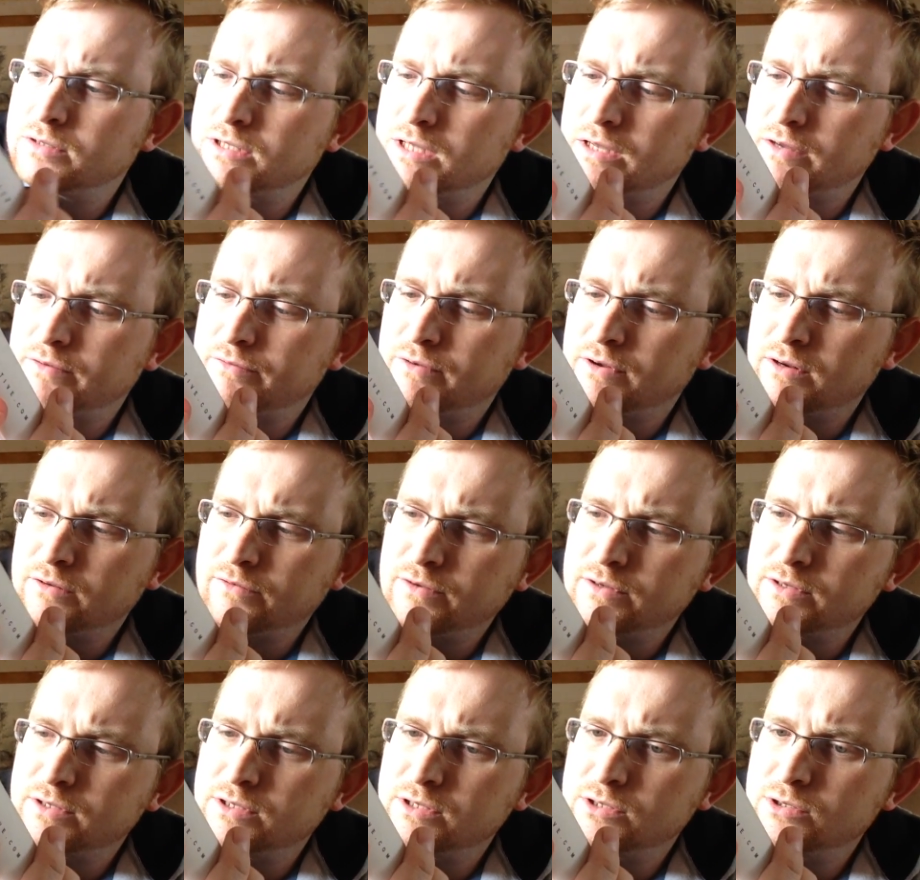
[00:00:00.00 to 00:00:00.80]
Is that Final
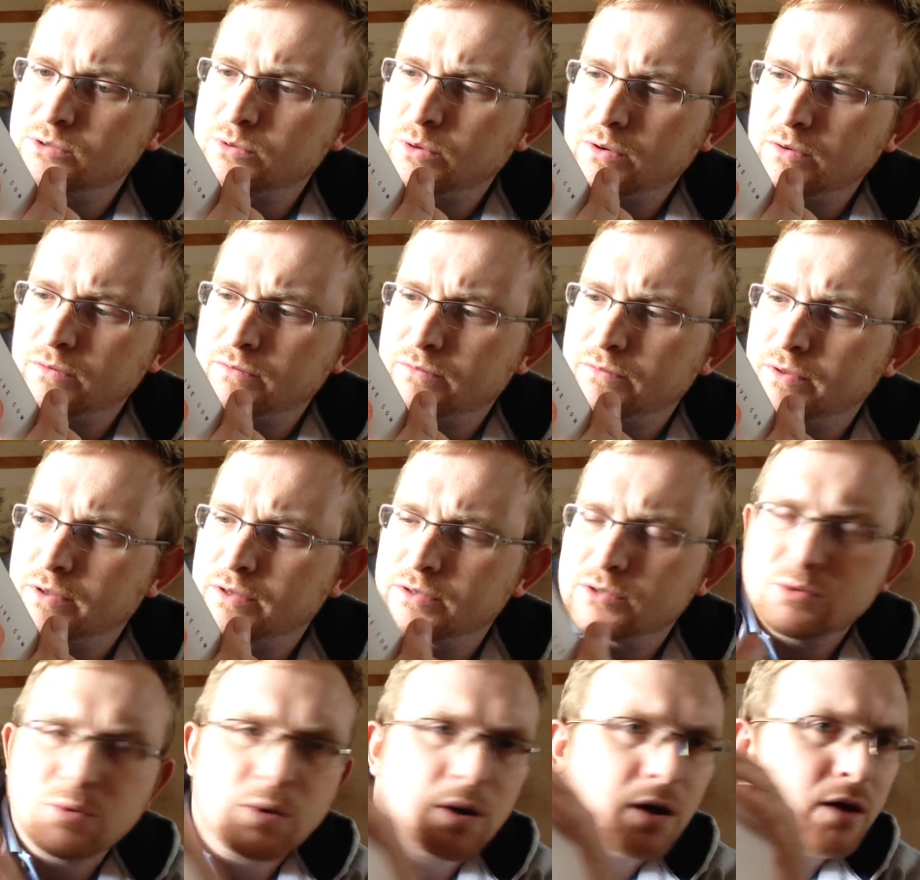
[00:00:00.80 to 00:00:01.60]
Fantasy 12?
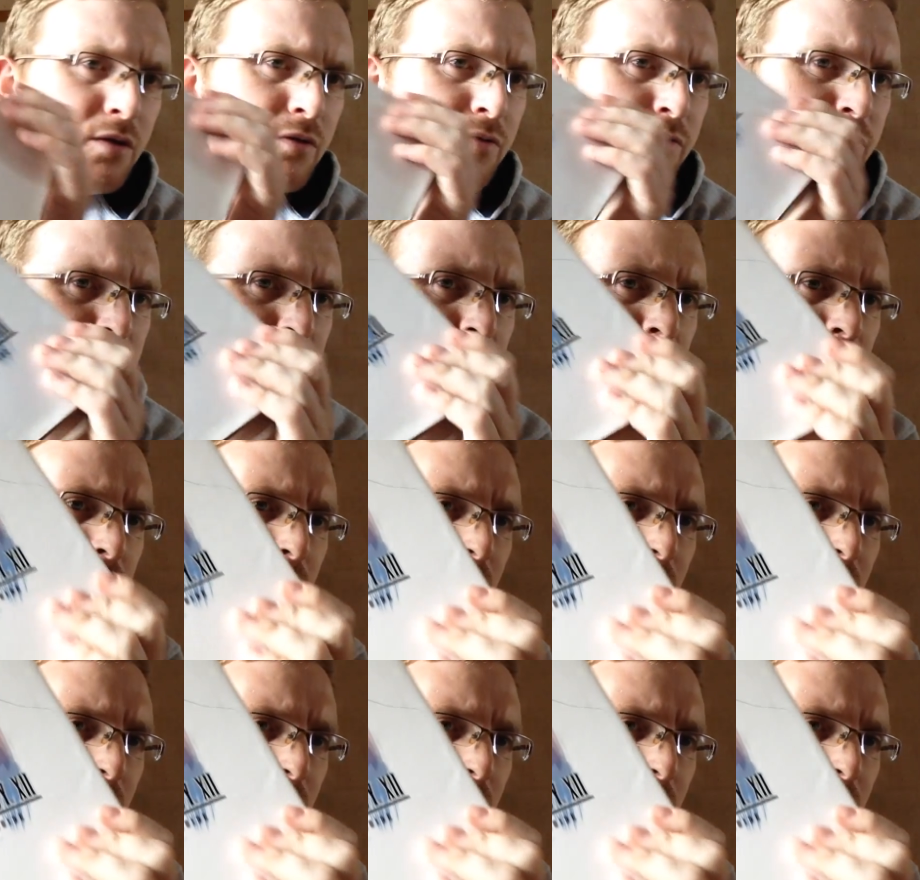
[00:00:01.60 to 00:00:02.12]
Yeah, 12.